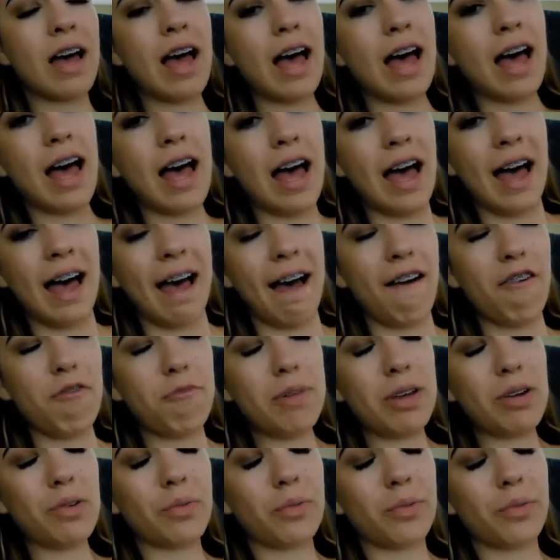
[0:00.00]

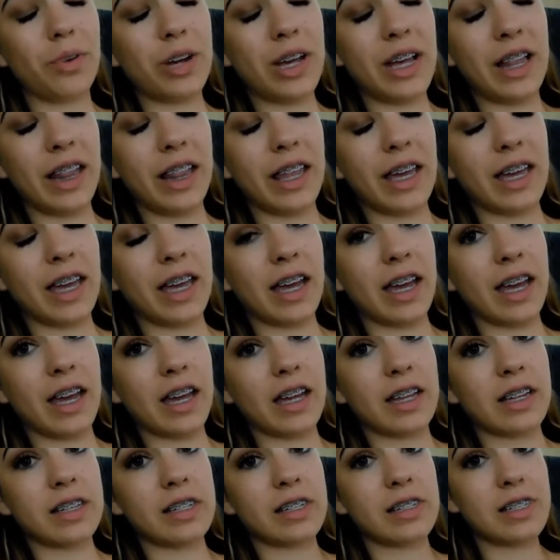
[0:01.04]
I've been really
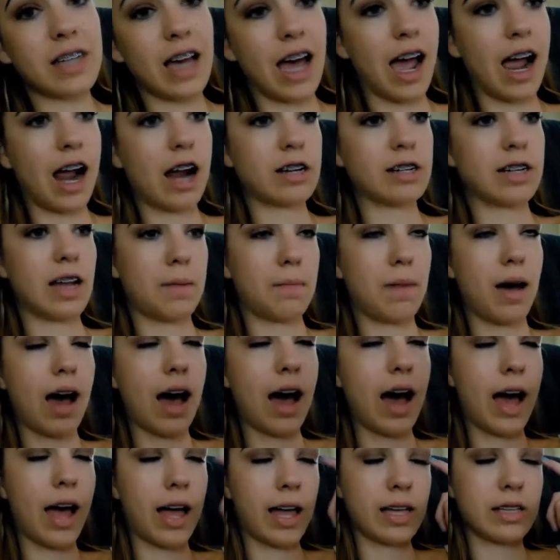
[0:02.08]
tired today. My
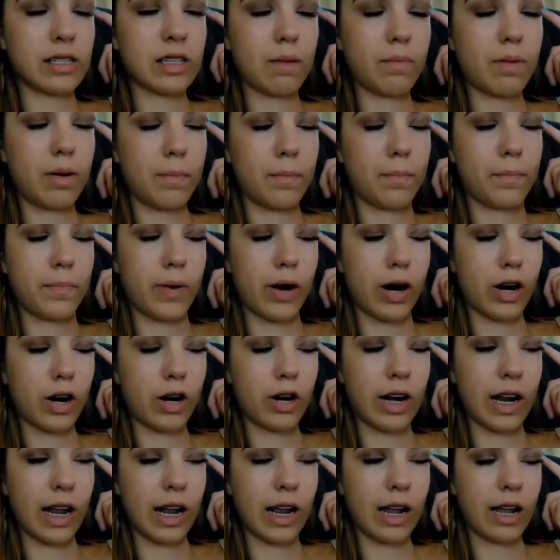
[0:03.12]
eyes have been burning.